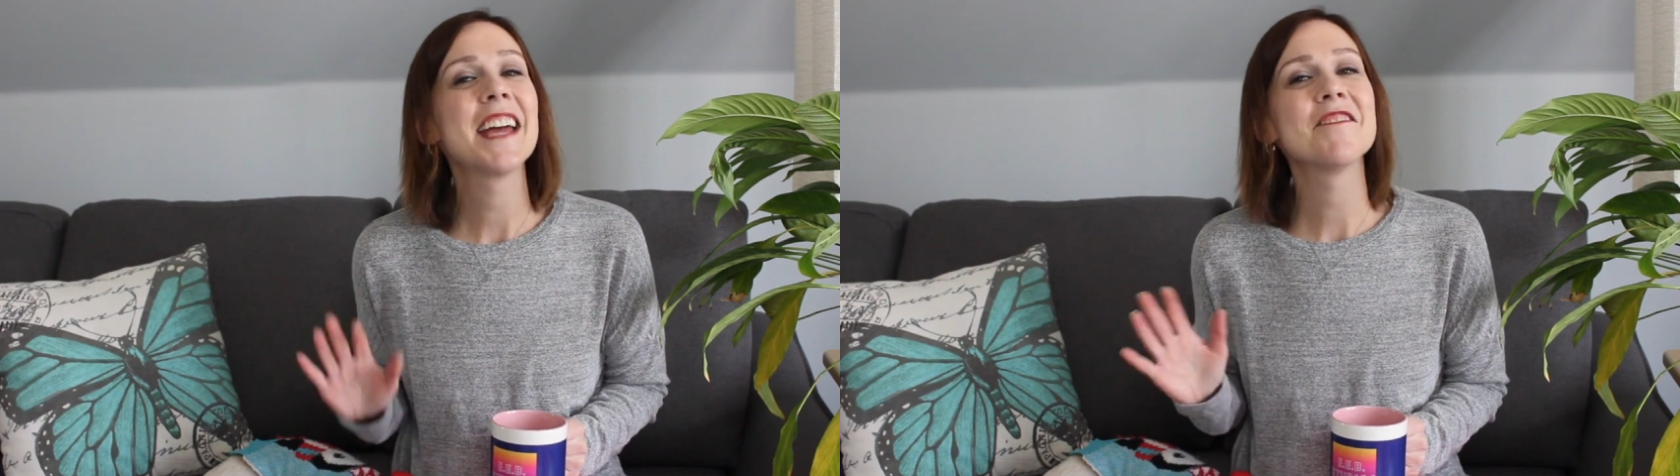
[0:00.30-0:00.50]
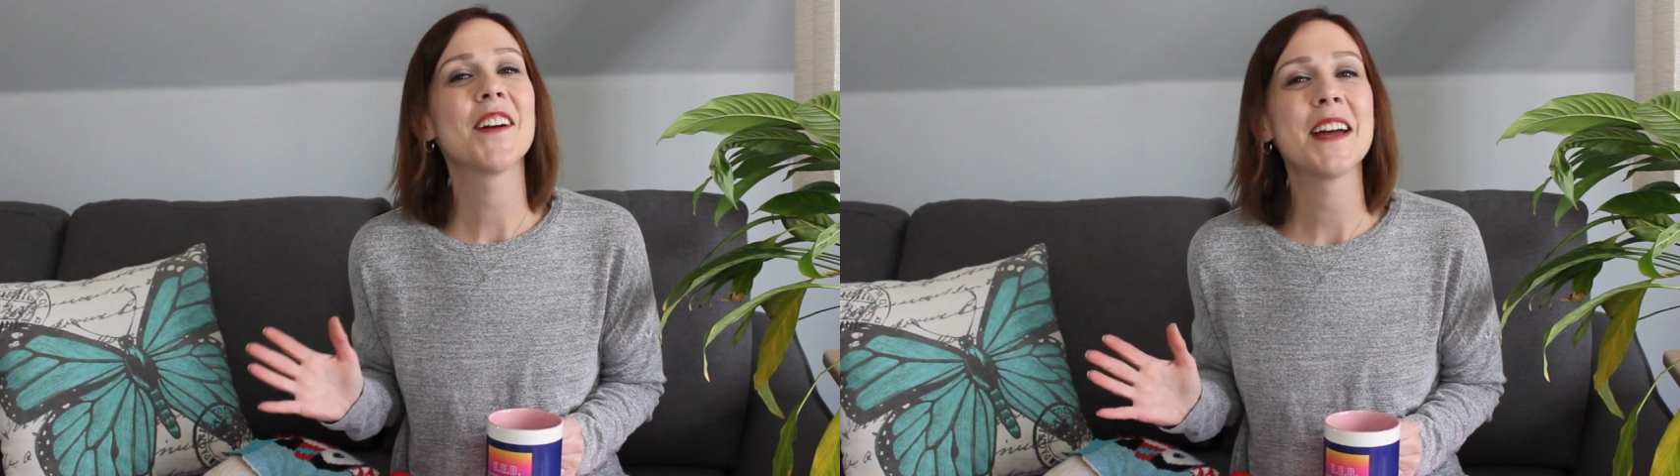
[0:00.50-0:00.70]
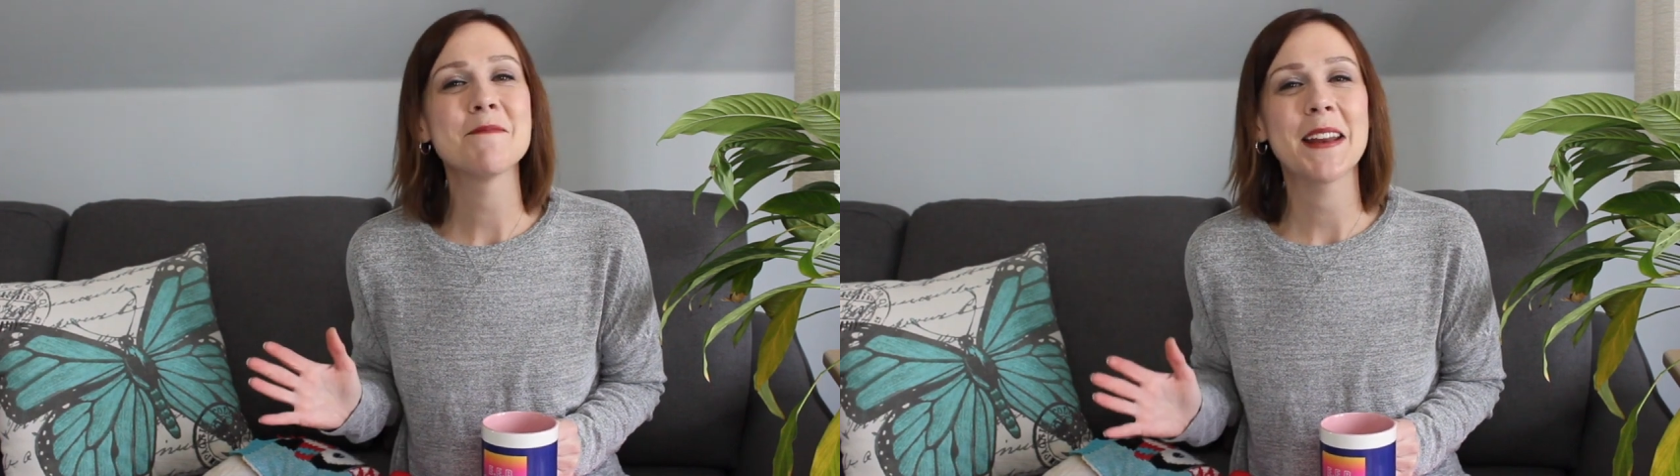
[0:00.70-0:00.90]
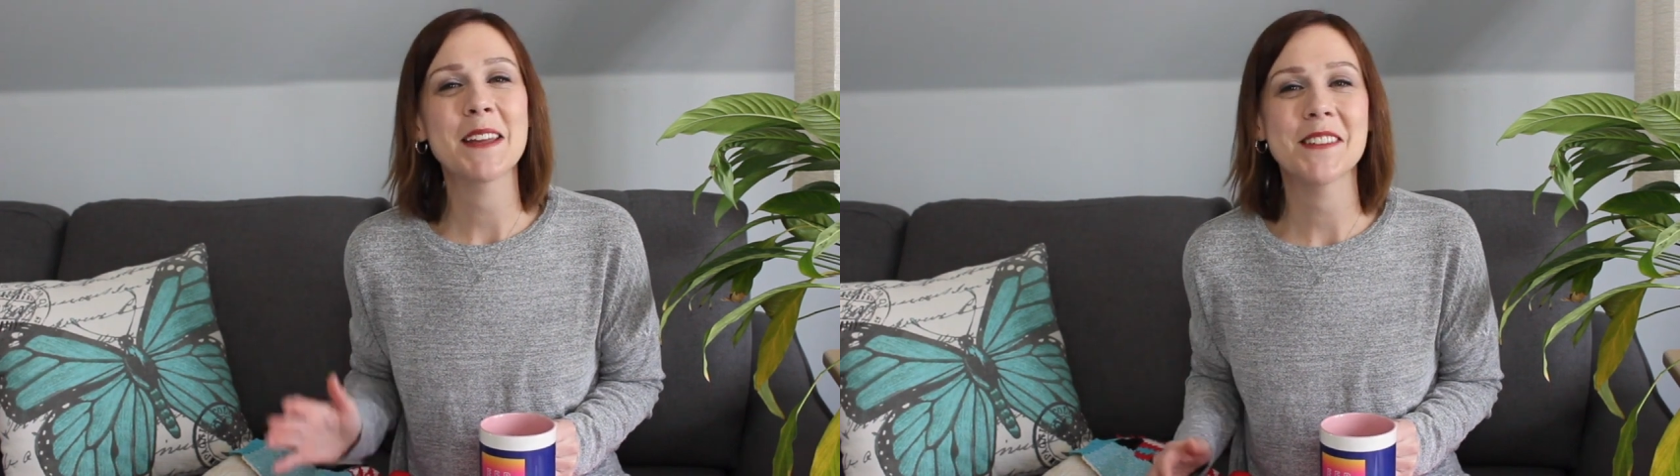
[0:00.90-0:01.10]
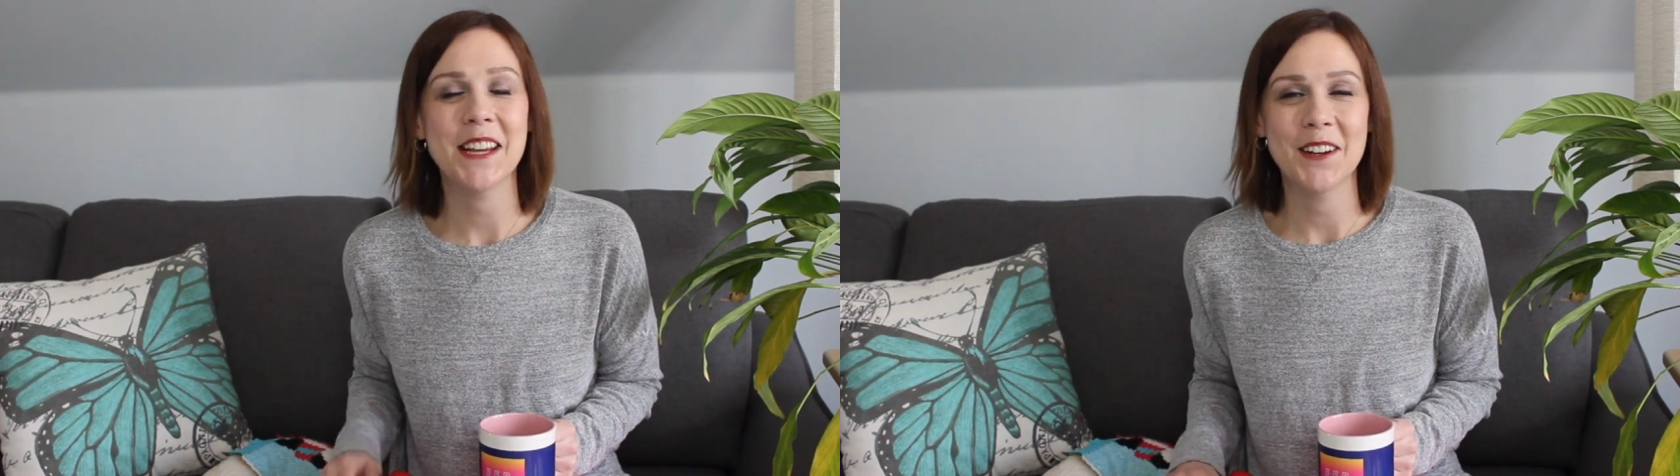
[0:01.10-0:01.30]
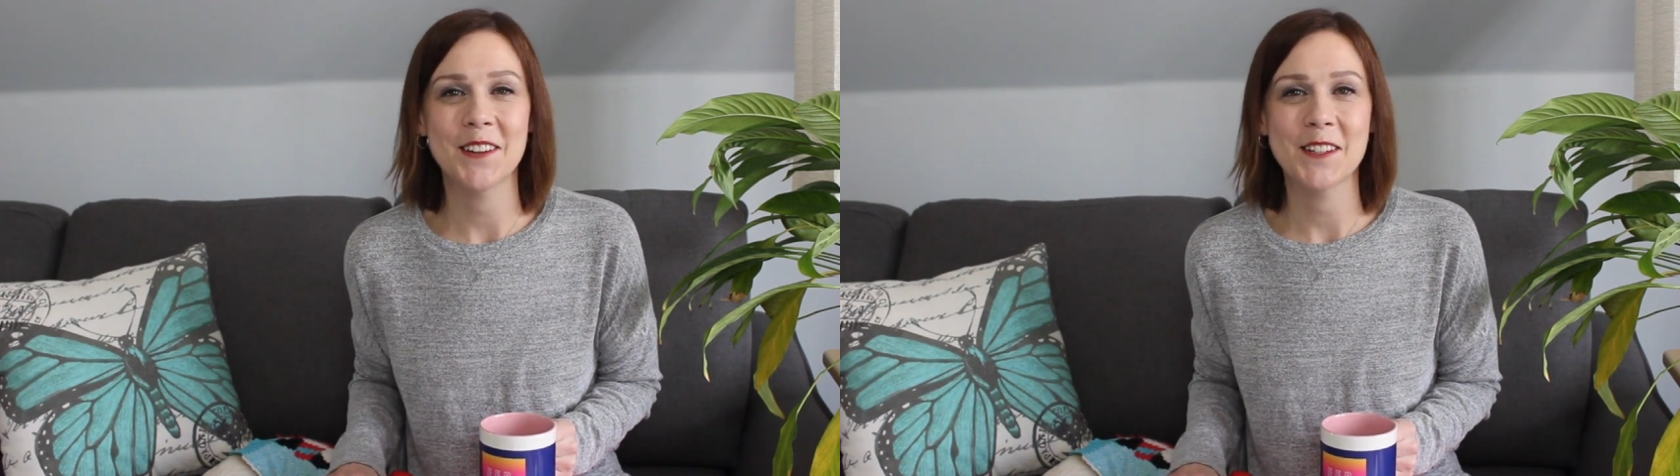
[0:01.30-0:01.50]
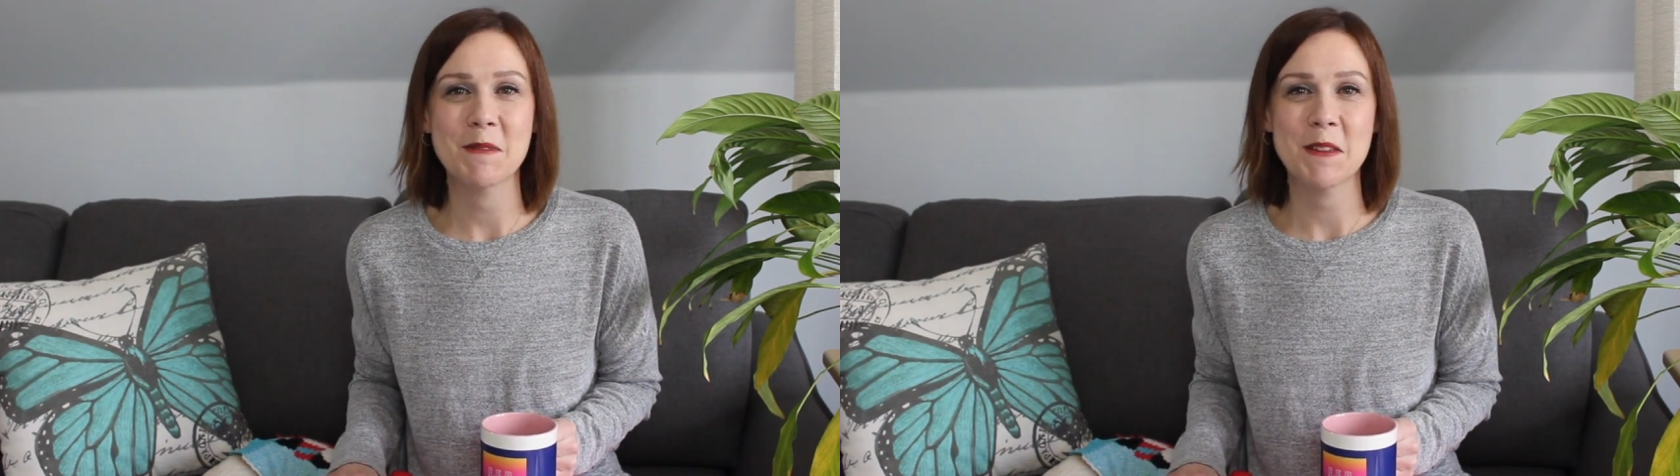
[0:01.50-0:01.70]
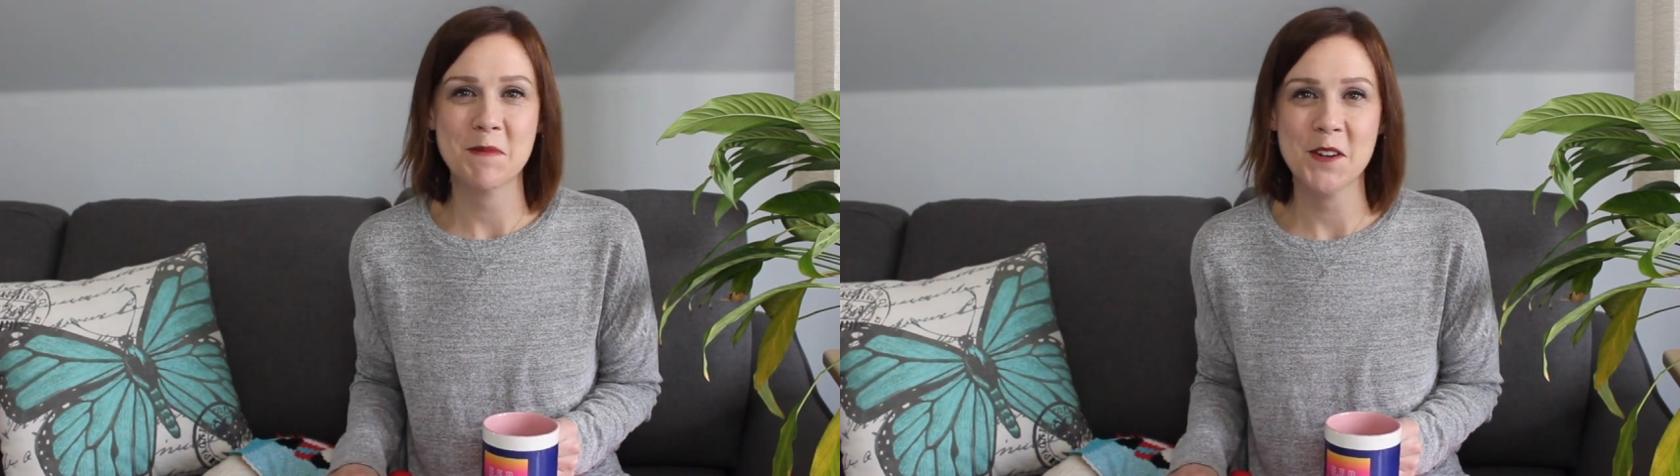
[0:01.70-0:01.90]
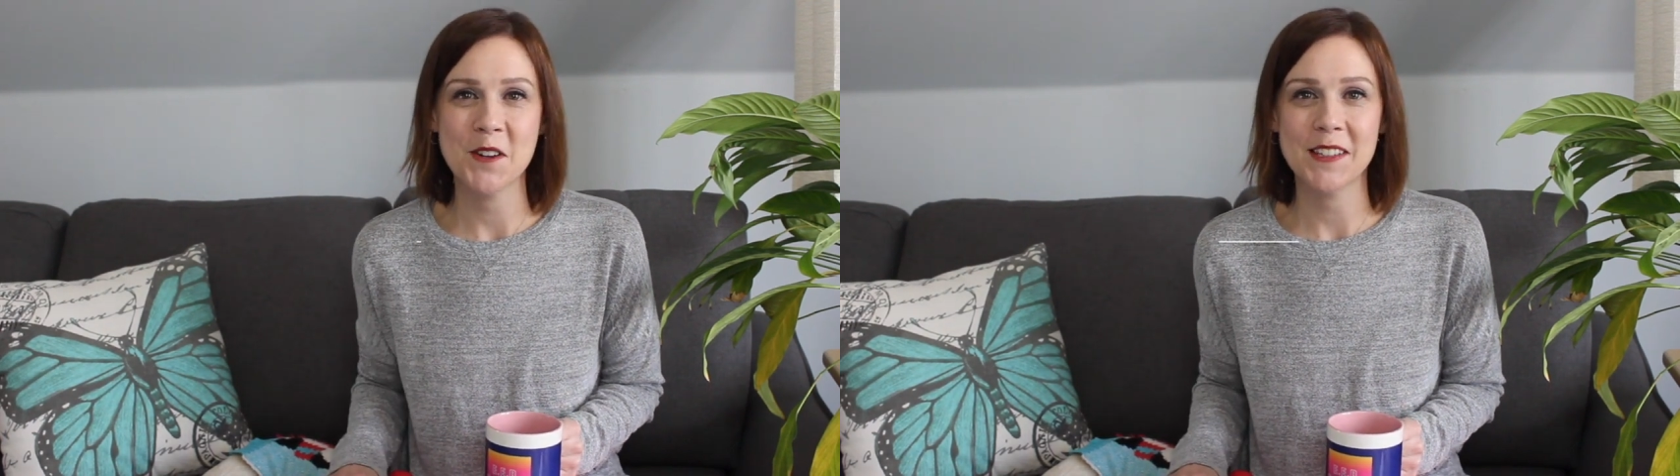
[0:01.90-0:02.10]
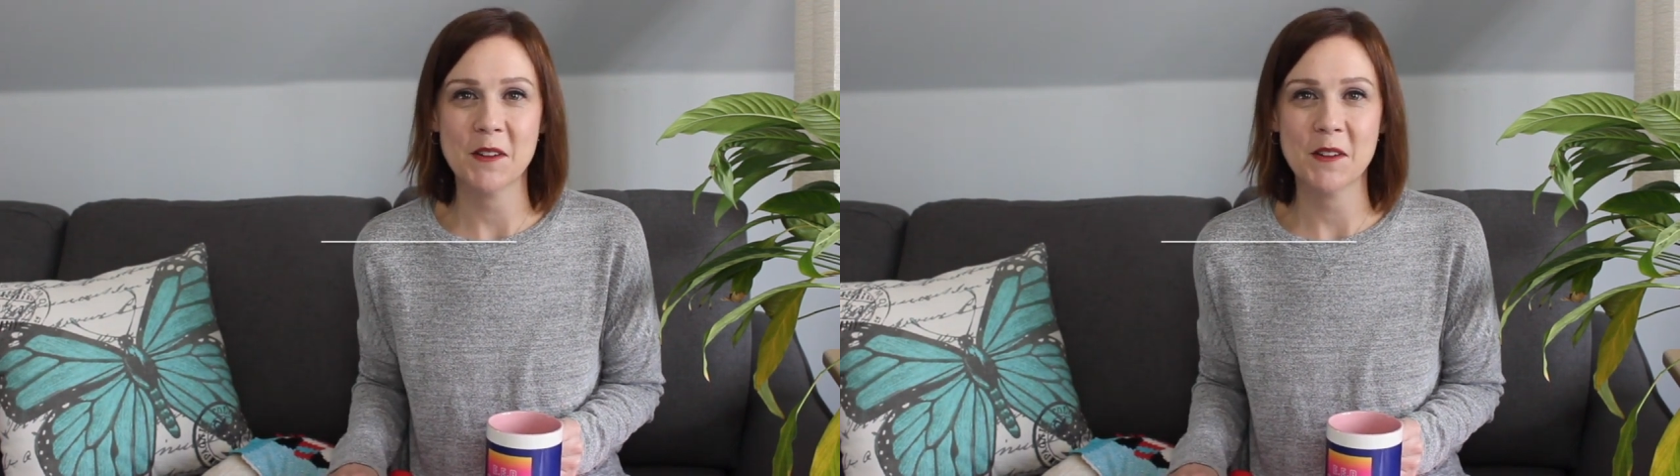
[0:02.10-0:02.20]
Hey friend, my name is Erin Elizabeth Burns.